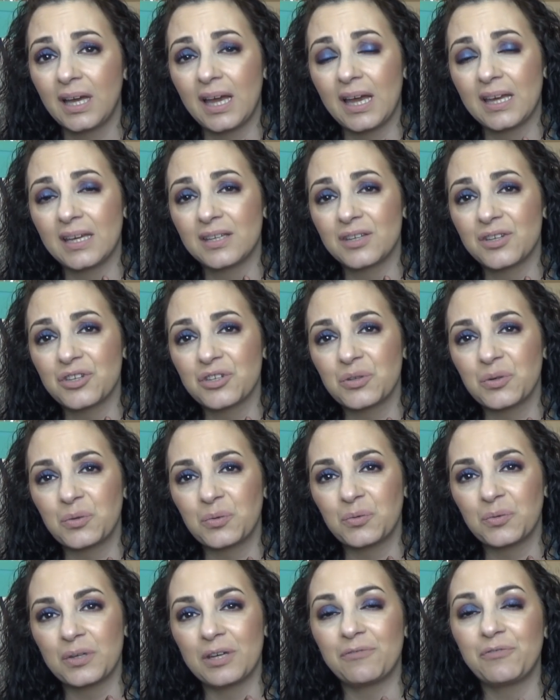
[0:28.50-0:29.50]
And
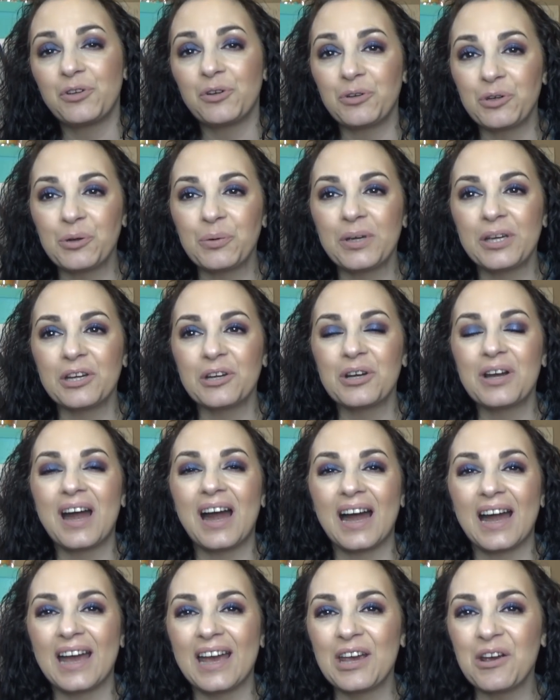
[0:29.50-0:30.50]
if you're new here,
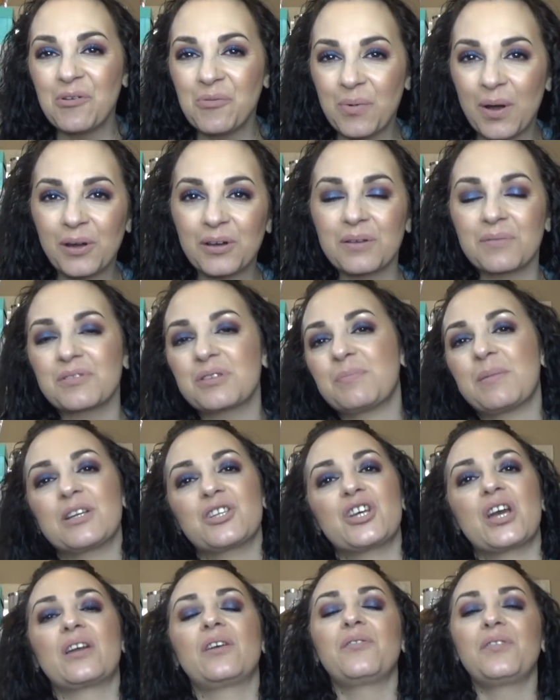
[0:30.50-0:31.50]
hi, welcome to my
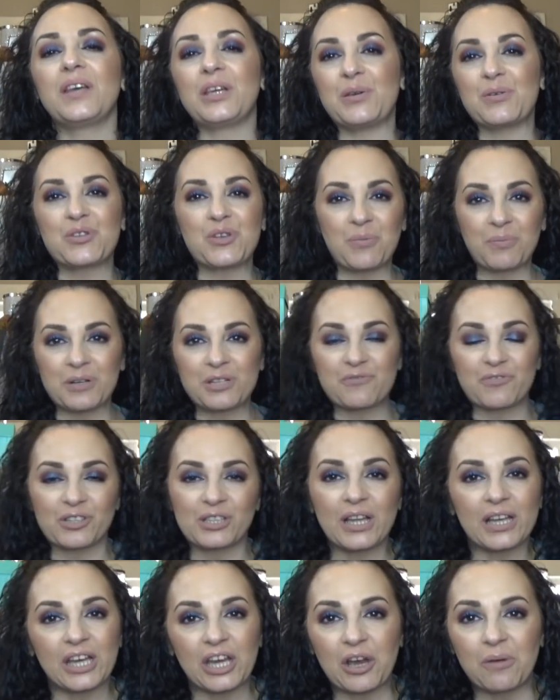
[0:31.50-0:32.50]
channel. Thank you so much for
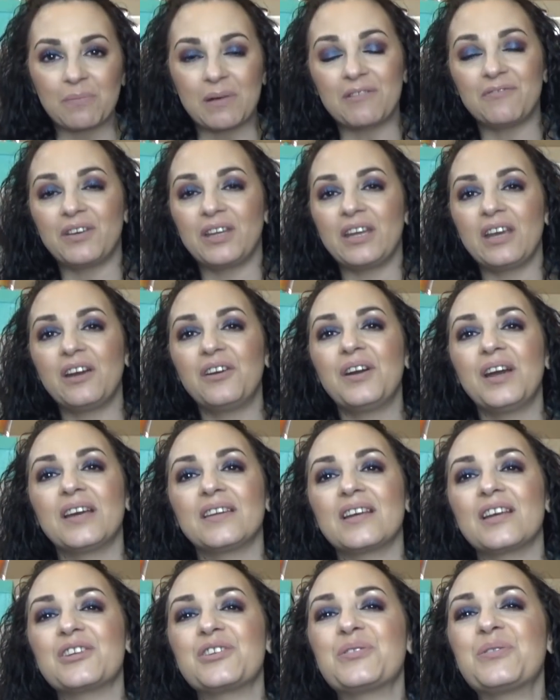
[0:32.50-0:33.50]
clicking on my video,
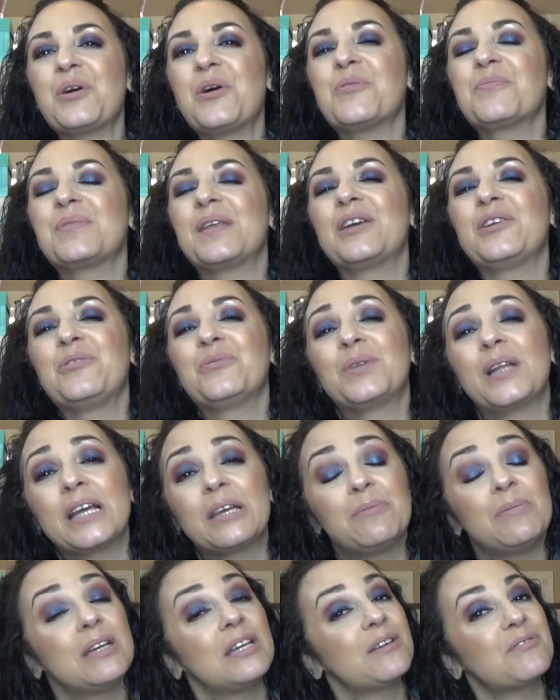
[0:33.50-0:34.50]
and I do hope that you
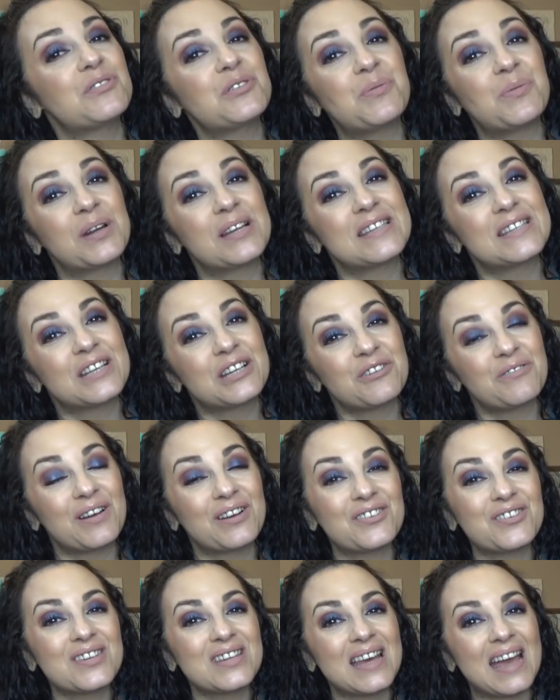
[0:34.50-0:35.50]
like me enough to want to stick
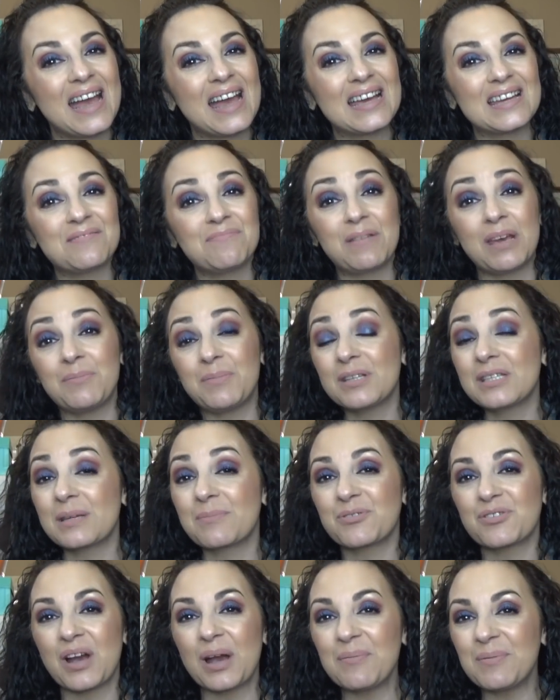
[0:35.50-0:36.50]
around and maybe
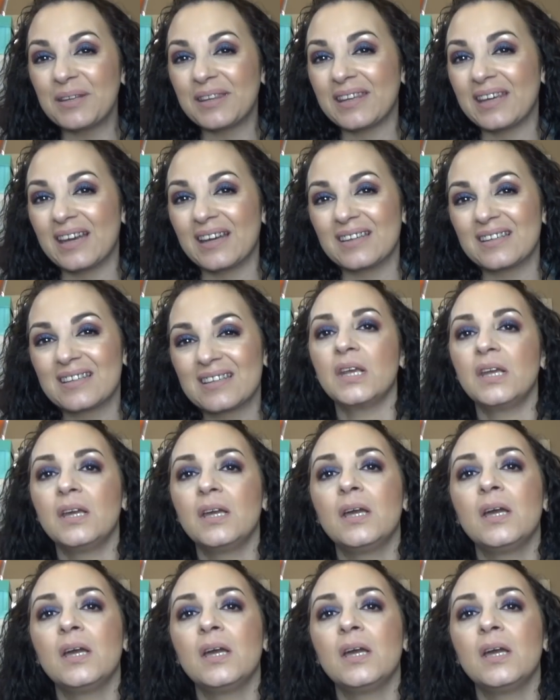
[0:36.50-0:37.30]
subscribe at the end.